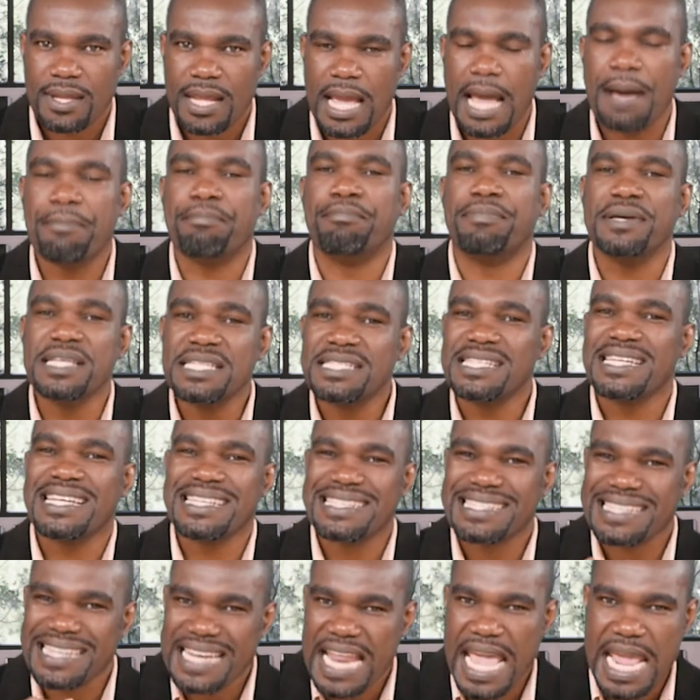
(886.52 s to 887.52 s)
a
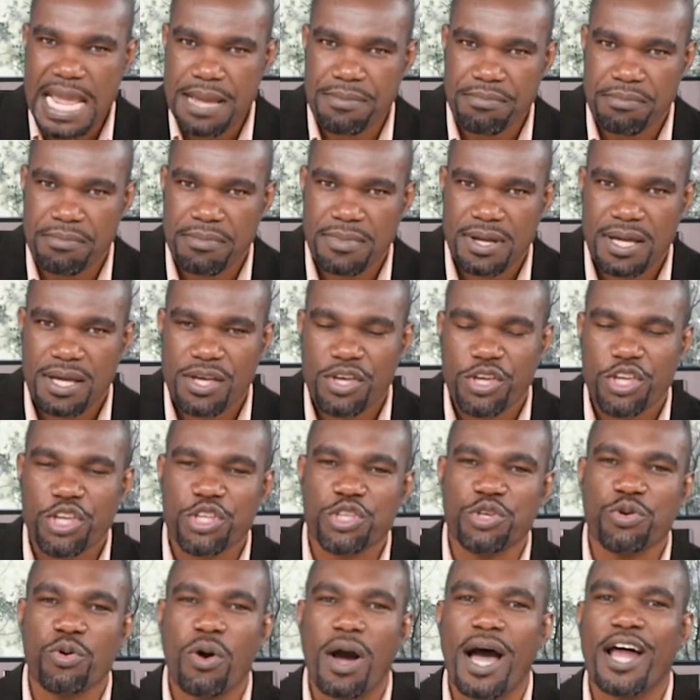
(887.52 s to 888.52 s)
business name,
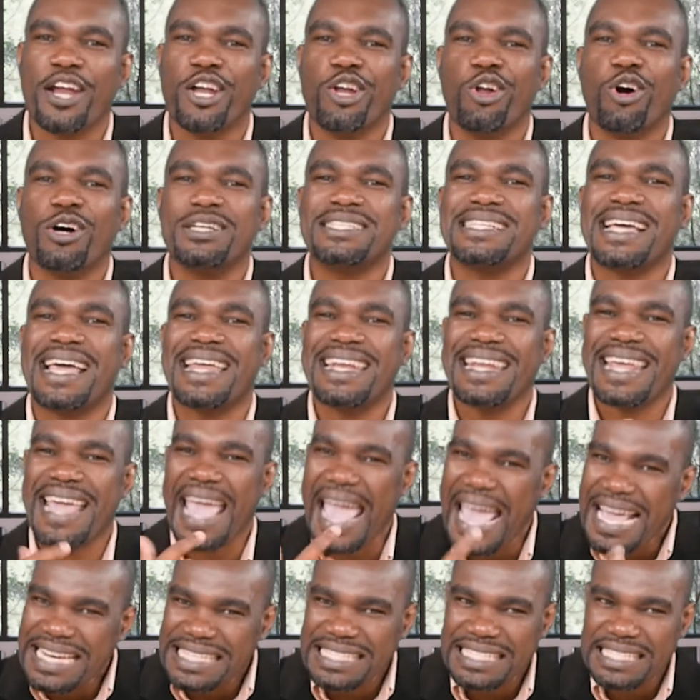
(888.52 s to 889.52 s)
you are not an
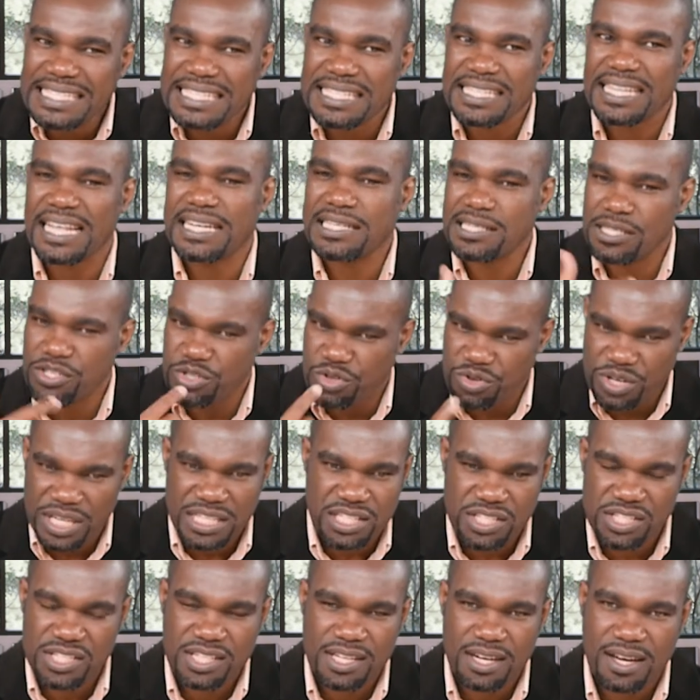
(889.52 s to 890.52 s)
entity that is
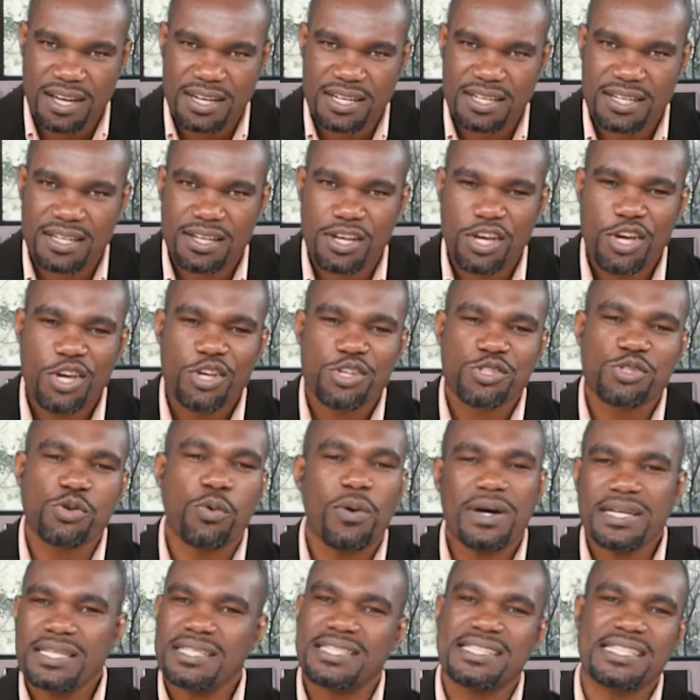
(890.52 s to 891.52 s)
registered. So,
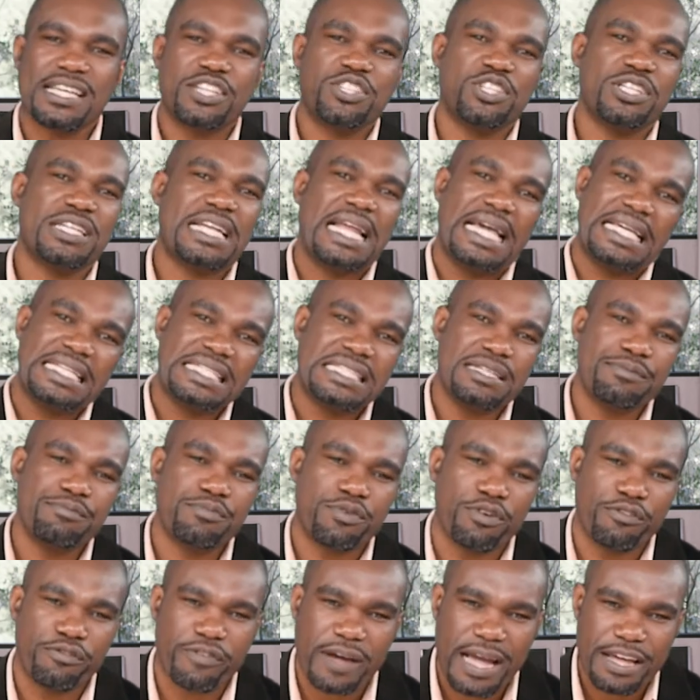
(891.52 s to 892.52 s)
what does Section 19
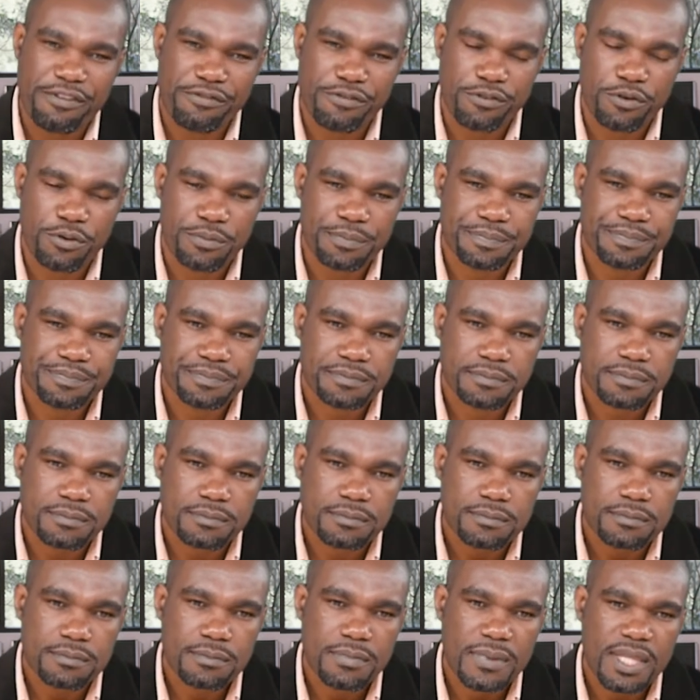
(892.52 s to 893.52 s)
provide for?
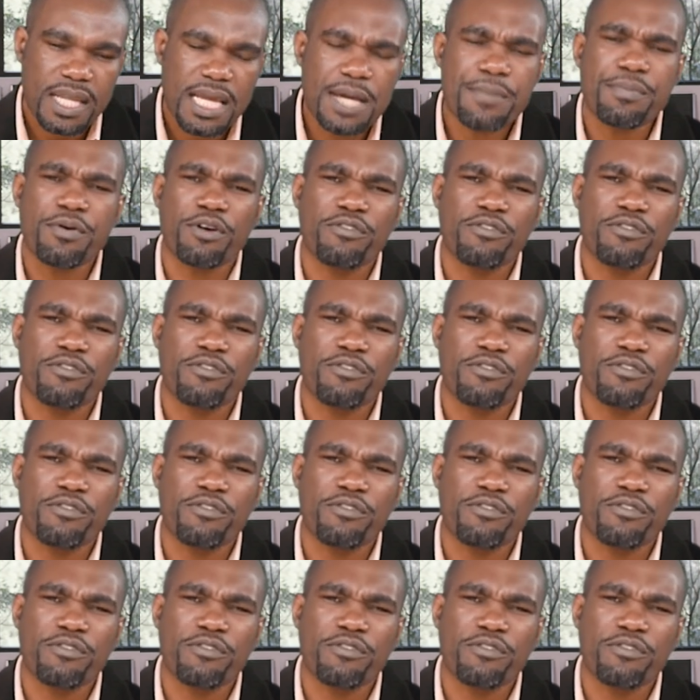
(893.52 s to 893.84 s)
It